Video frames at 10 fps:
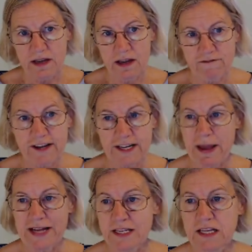
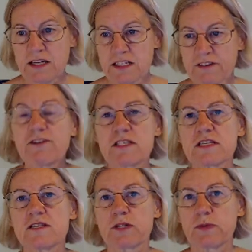fundamentally
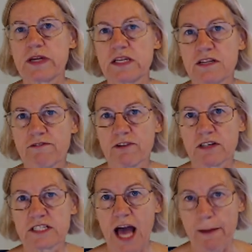differences between
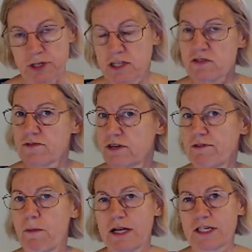different options for
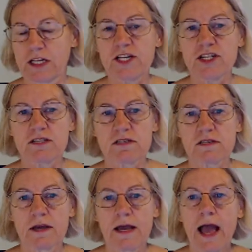different modulations.
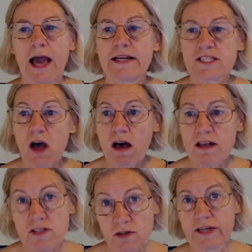And it's
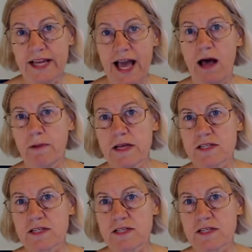also going to help us